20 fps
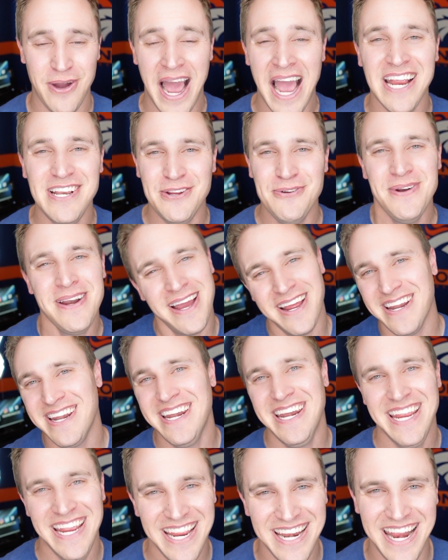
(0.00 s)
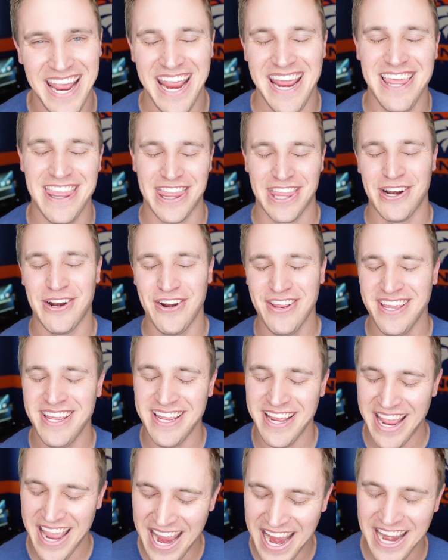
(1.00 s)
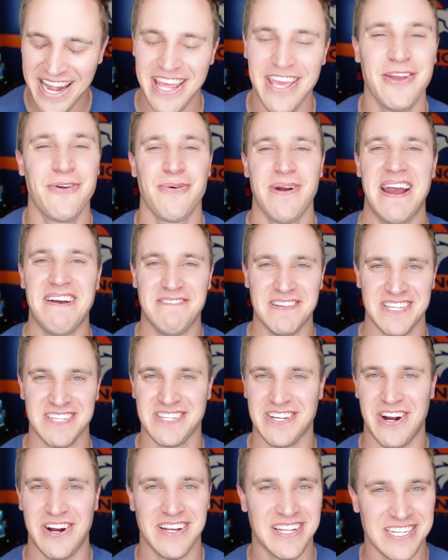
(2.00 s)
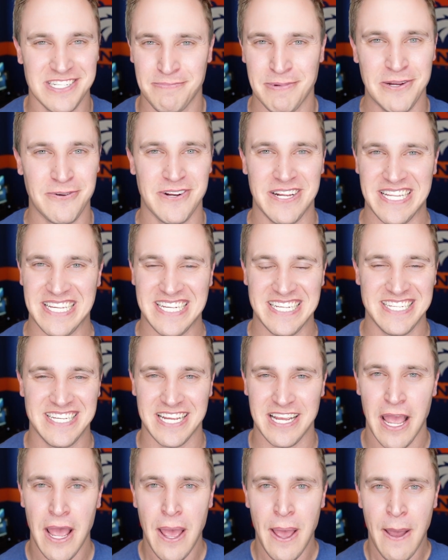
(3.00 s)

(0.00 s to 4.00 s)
I do not need a 3080 graphics card. Let's be realistic.